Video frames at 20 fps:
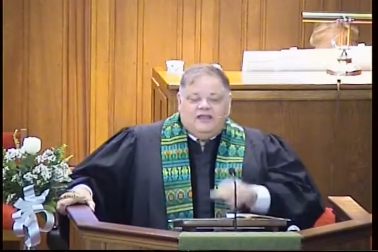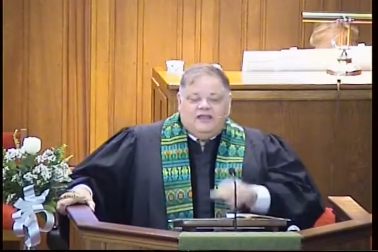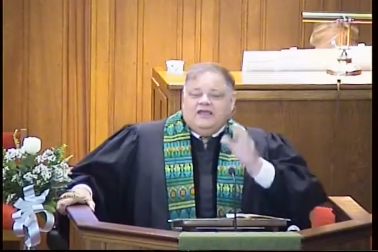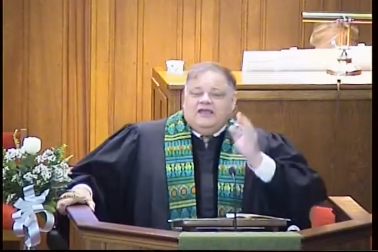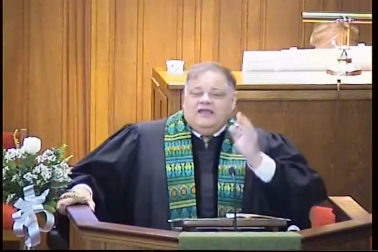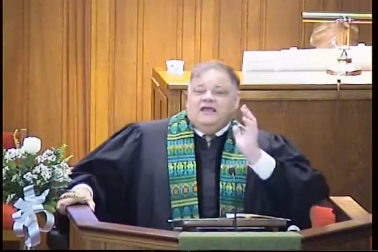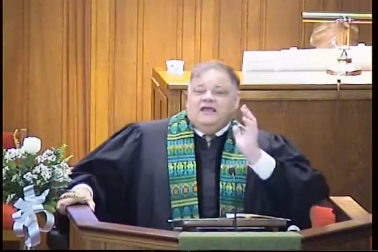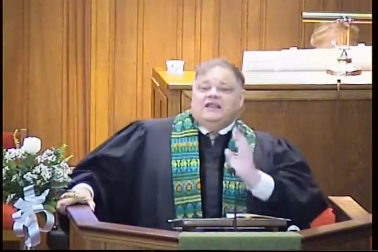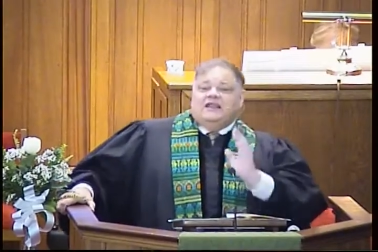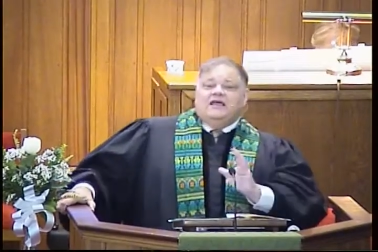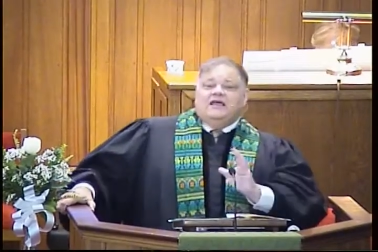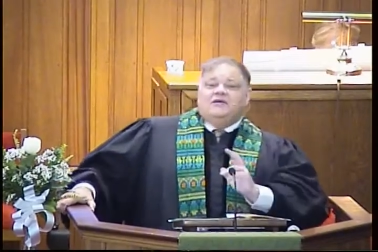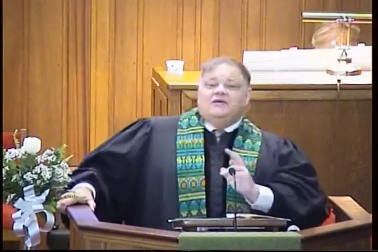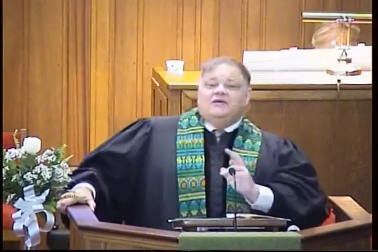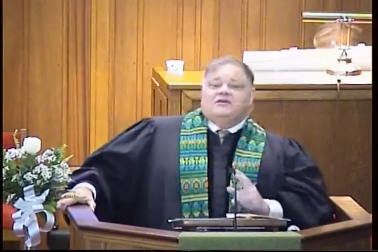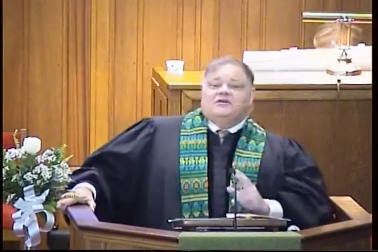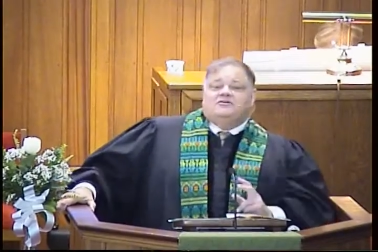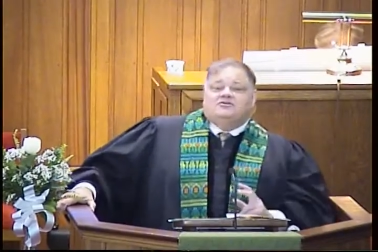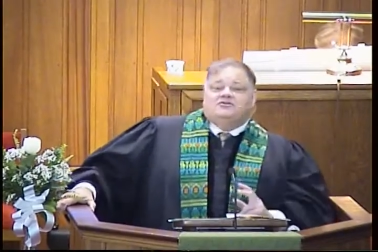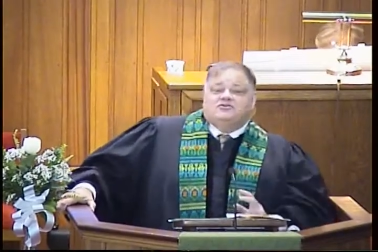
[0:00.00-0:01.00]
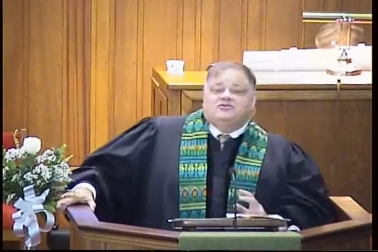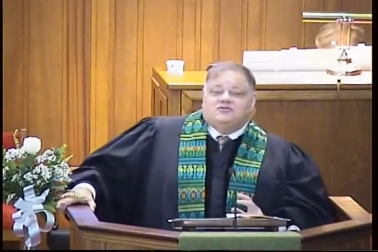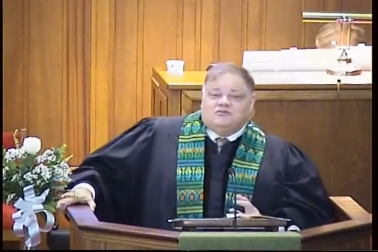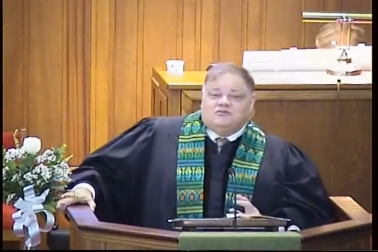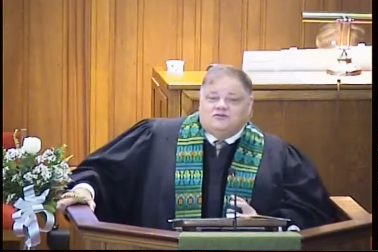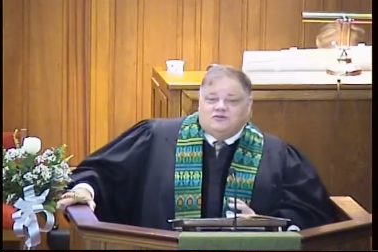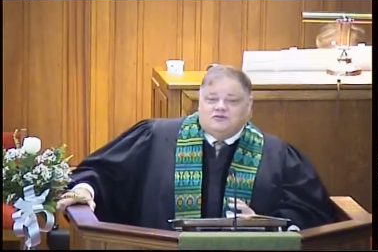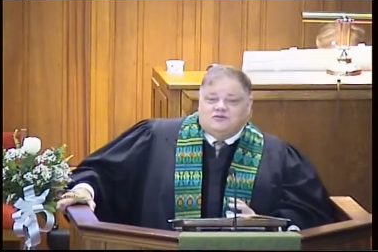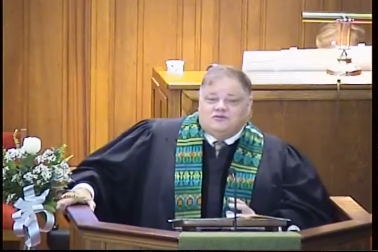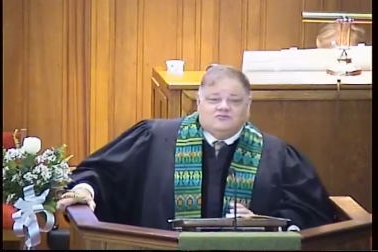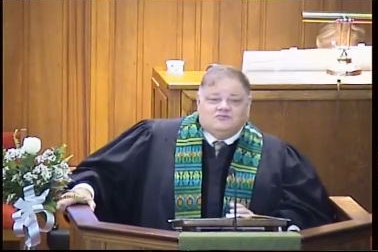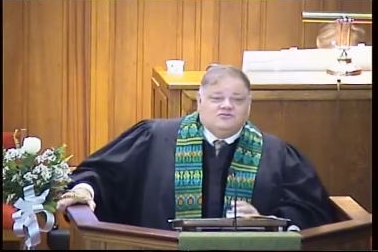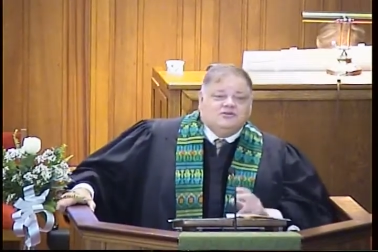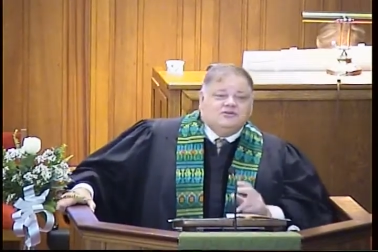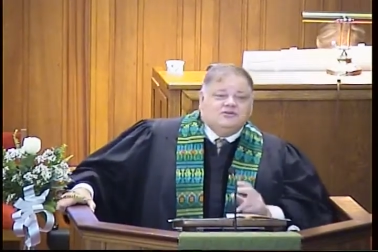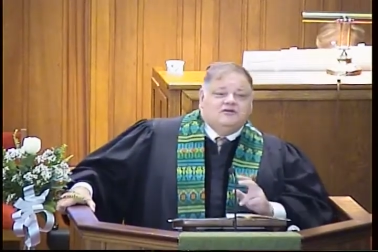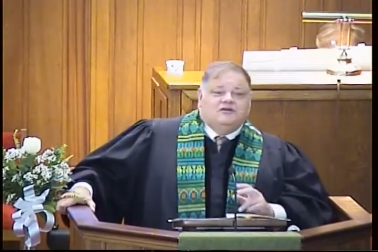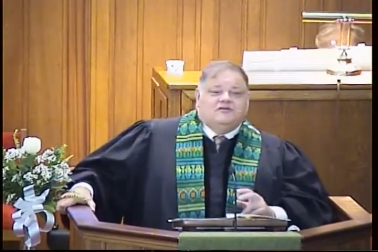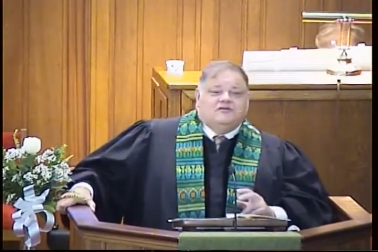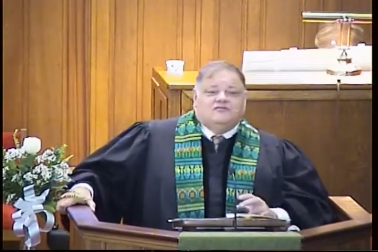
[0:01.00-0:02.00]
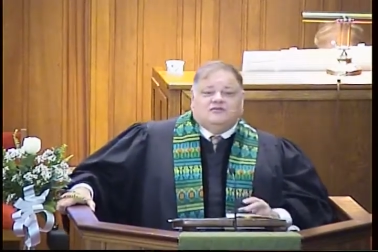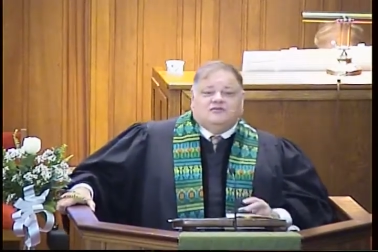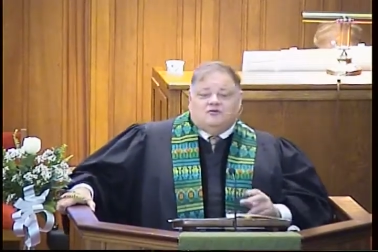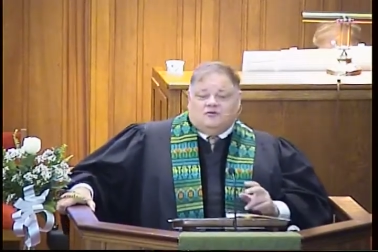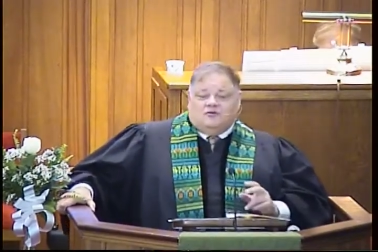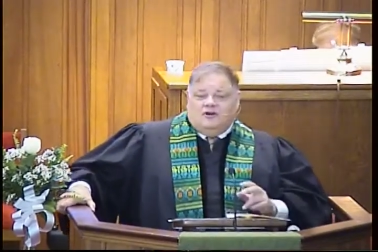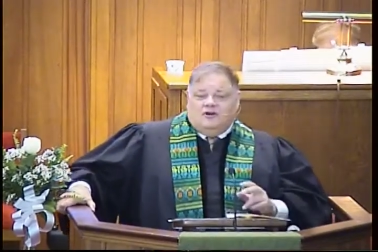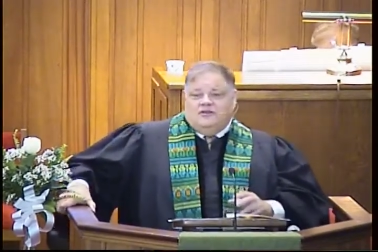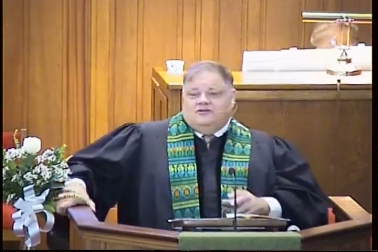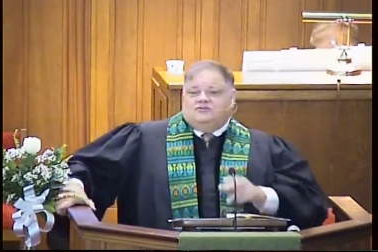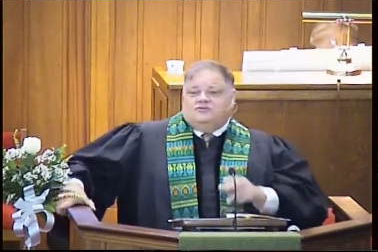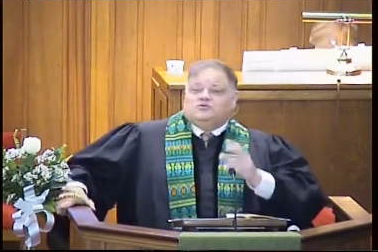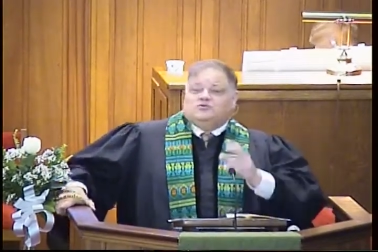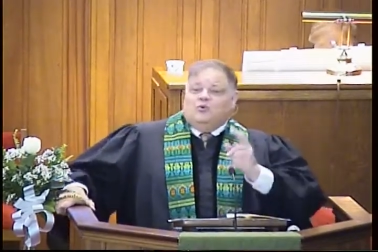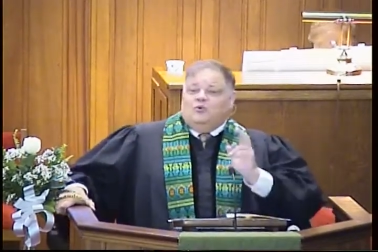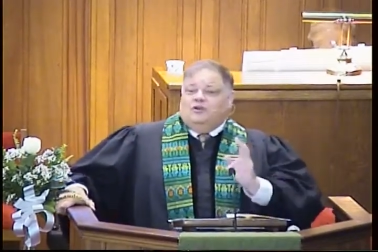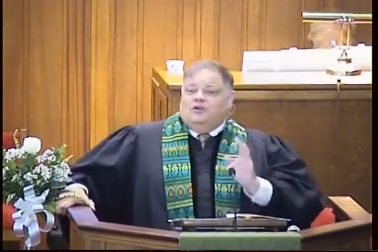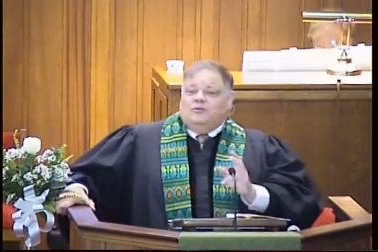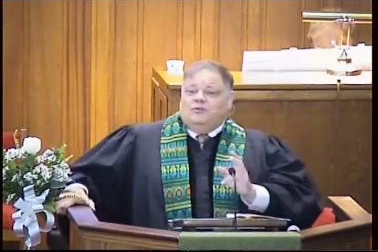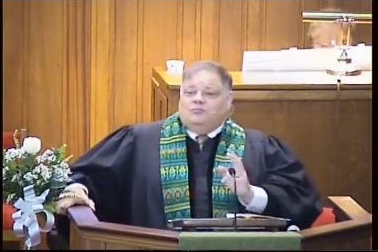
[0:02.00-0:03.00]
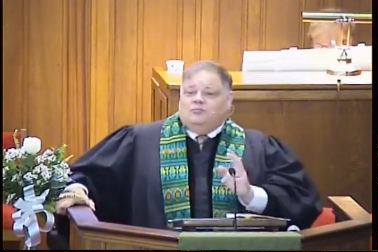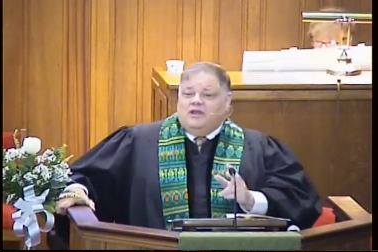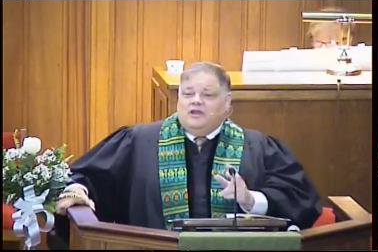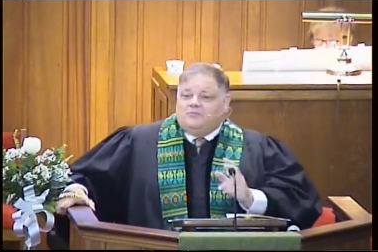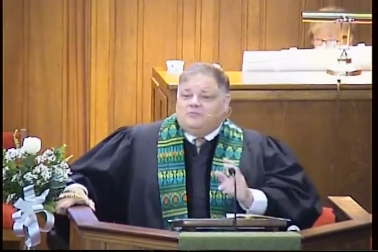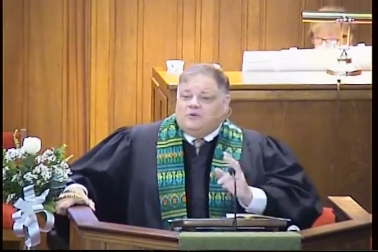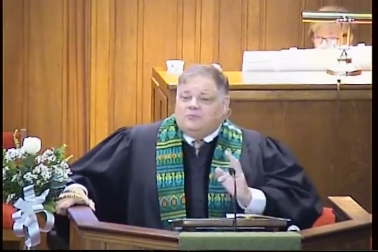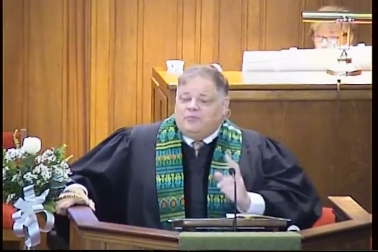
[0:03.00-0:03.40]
And let me assure you, during the great toilet paper,